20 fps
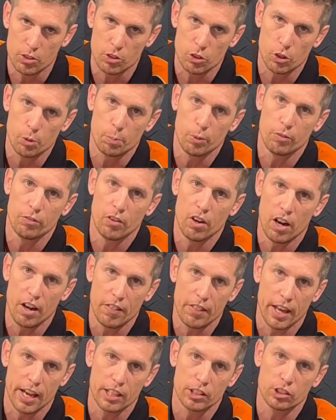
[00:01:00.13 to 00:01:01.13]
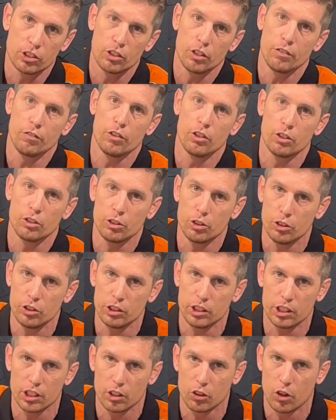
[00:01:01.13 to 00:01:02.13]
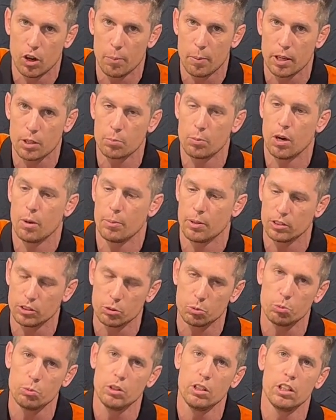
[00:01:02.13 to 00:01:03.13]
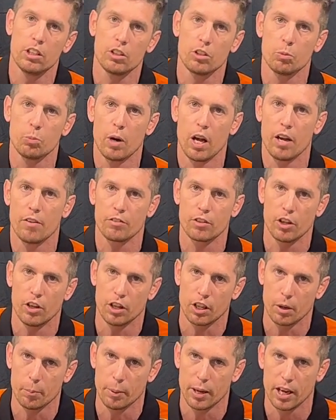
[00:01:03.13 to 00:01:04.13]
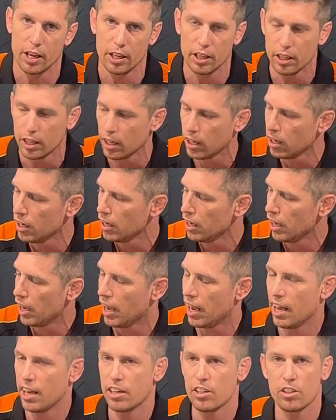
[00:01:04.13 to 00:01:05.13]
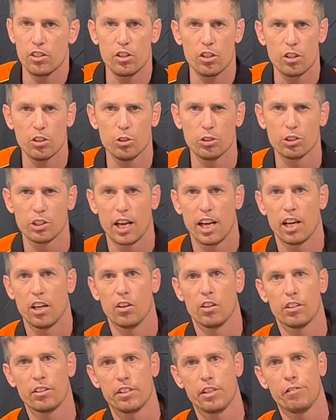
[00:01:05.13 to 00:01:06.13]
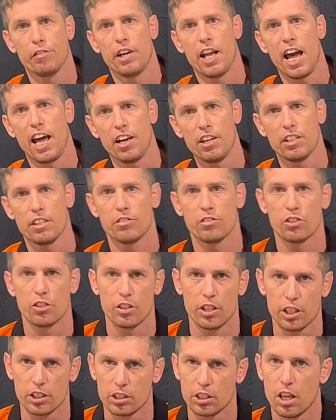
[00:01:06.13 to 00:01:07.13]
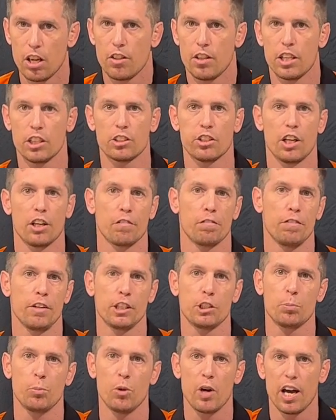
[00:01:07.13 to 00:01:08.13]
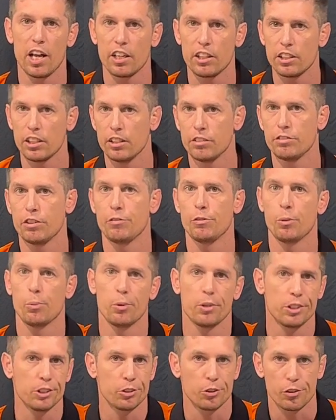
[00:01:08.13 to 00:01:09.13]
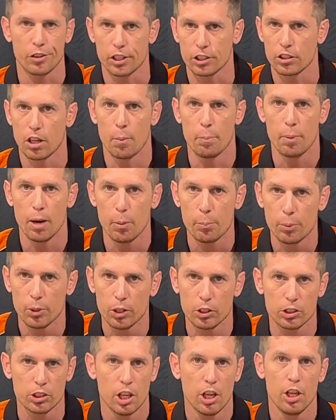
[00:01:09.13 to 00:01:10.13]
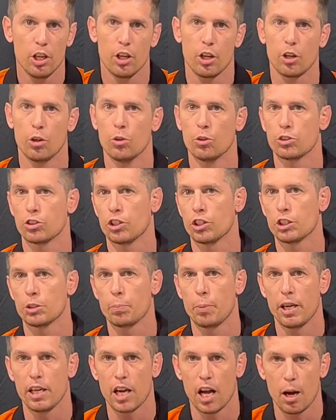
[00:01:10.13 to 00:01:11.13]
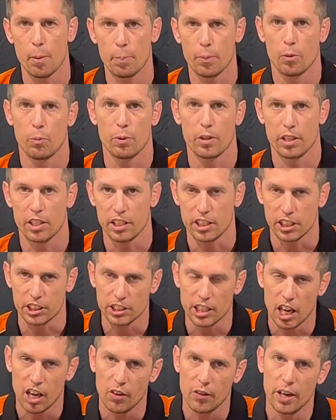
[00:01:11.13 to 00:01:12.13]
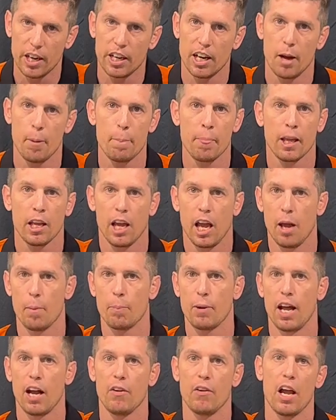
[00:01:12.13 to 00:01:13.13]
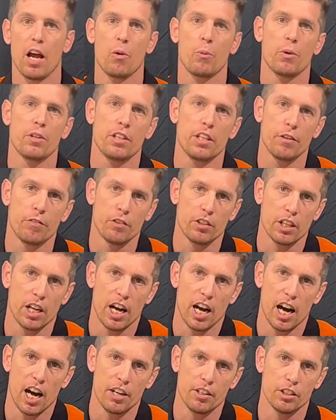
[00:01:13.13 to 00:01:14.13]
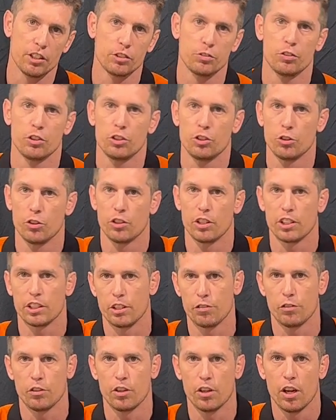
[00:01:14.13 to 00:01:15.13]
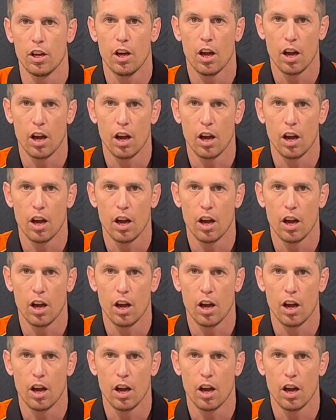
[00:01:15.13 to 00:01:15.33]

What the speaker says: do provide that. So if you're using the Chromax primer, it's a really good way of going about it. And you can also add a lot of different additives to this. Things like flexible additives, if you want to do things like bumpers. You can also speed up with an accelerator and play around with different hardeners for doing different